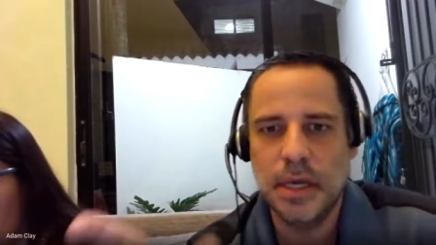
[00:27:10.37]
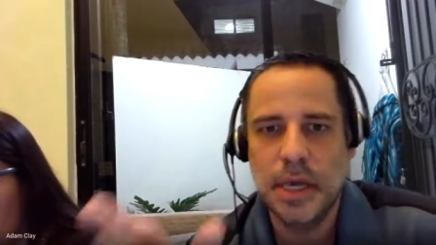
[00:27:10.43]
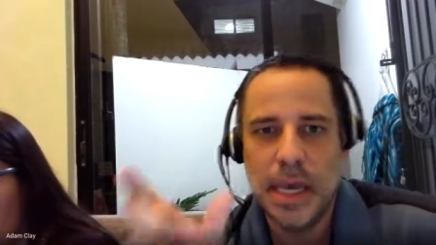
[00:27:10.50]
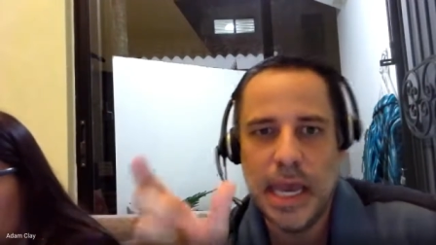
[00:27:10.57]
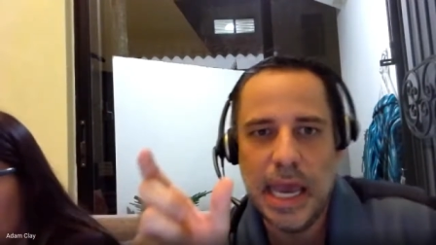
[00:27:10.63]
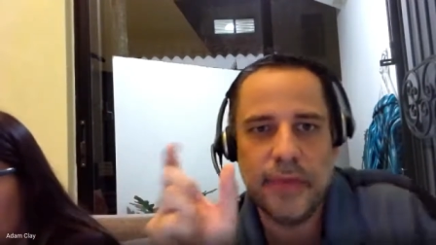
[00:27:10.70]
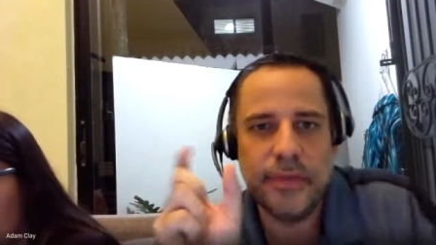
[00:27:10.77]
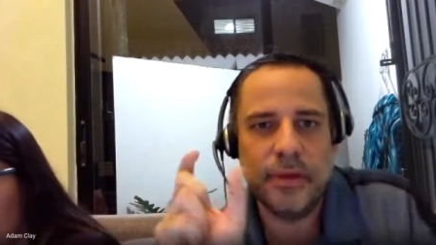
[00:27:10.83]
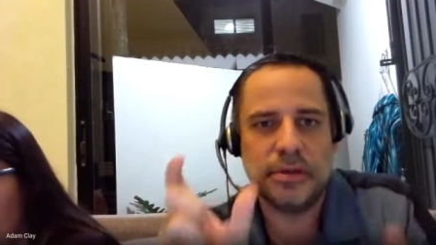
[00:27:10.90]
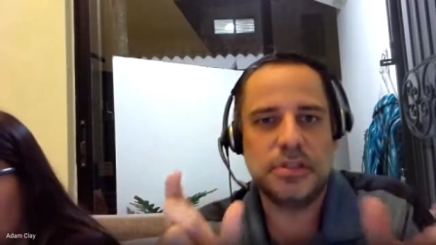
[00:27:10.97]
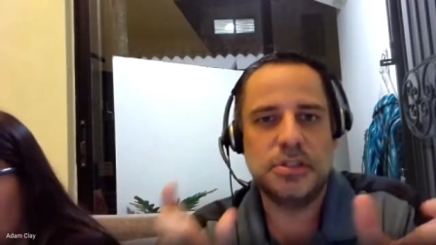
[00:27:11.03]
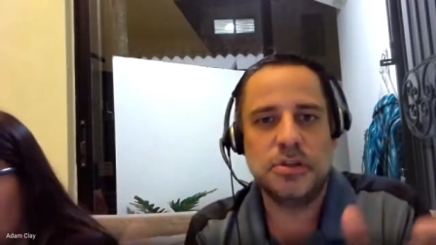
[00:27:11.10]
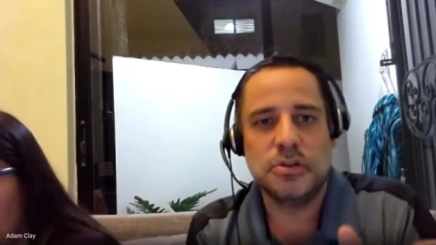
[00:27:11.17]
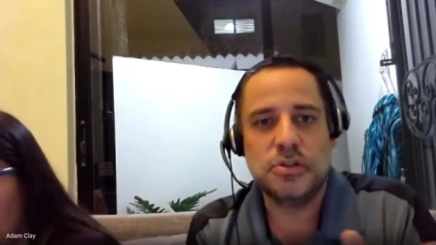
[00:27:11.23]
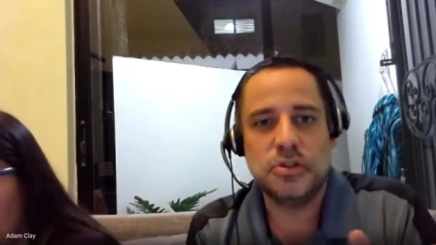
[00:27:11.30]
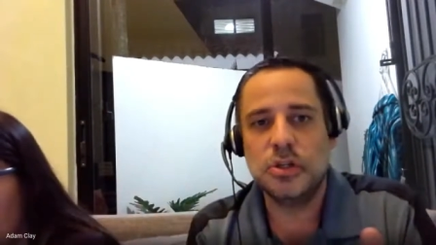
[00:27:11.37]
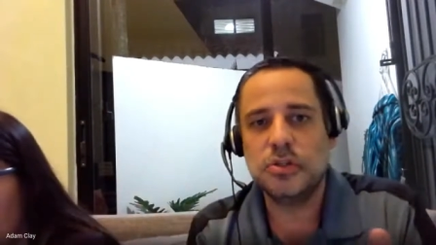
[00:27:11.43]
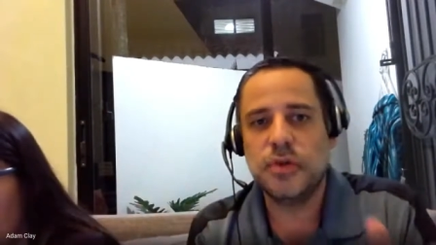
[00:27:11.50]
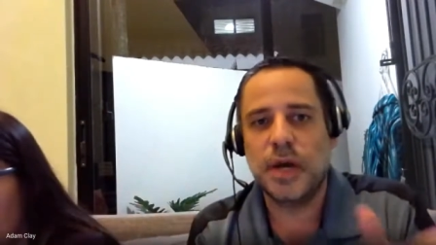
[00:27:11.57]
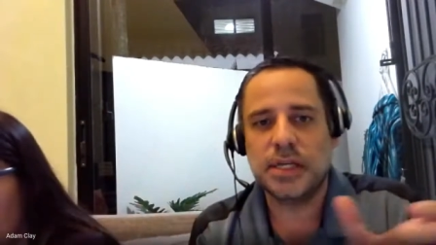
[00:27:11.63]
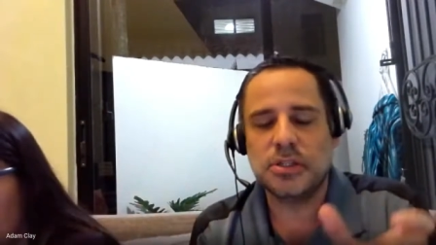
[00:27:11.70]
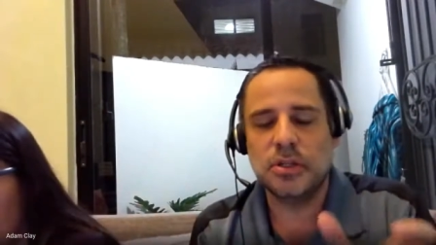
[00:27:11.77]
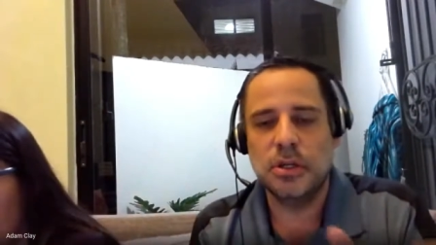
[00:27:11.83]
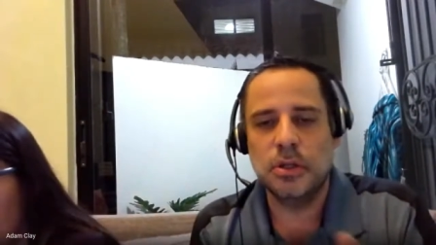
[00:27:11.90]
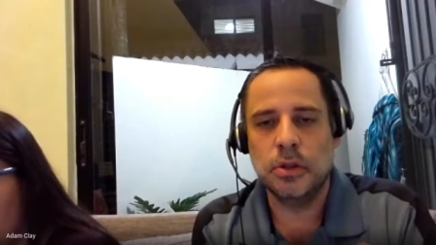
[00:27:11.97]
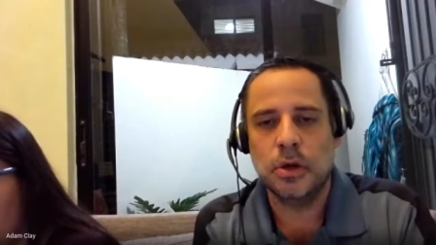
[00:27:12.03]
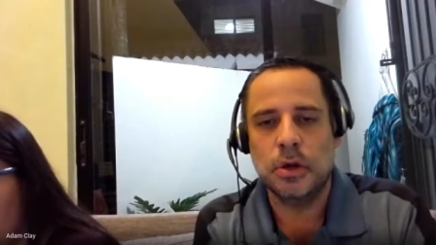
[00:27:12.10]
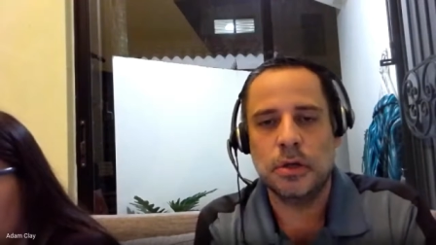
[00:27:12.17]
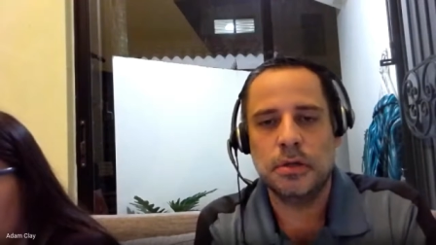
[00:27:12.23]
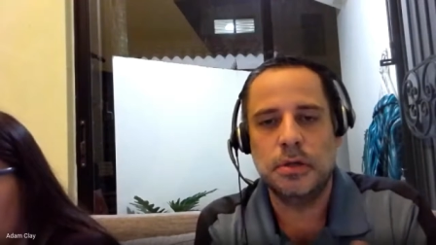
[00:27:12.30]
And your students will actually
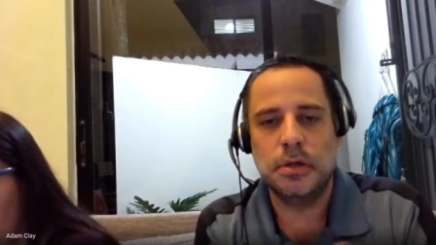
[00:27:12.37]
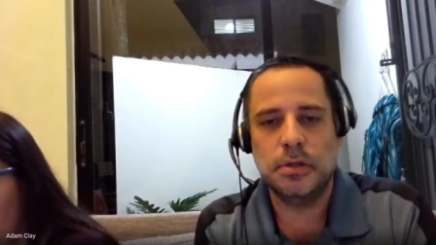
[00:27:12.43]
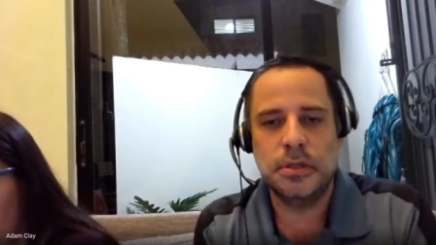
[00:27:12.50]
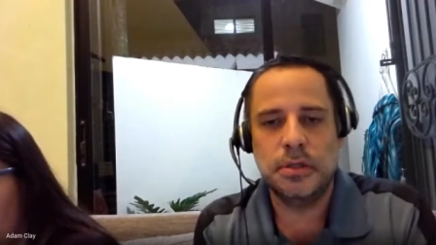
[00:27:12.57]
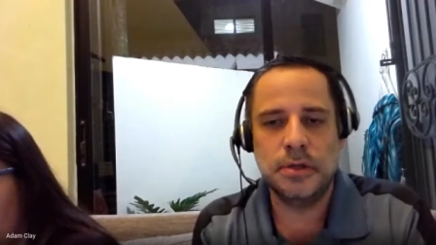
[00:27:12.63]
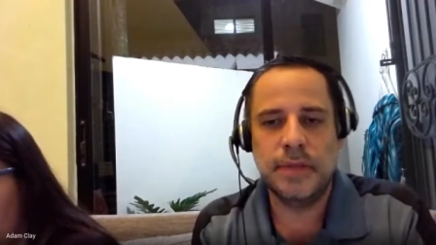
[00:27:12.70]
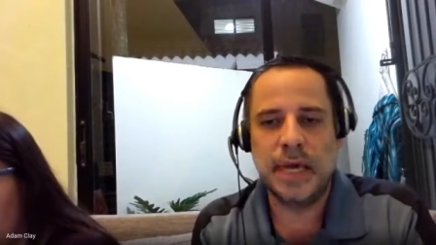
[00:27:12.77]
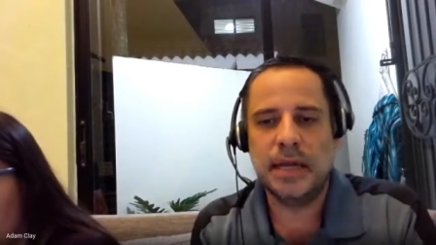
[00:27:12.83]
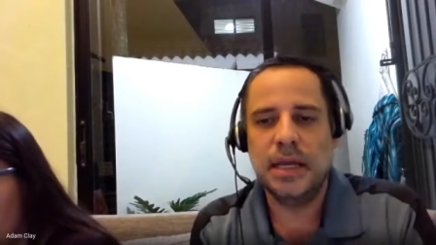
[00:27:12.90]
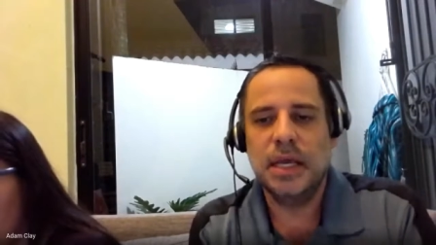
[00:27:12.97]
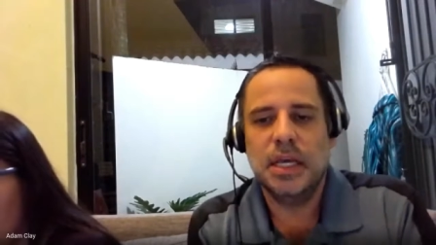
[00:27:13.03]
learn to do that.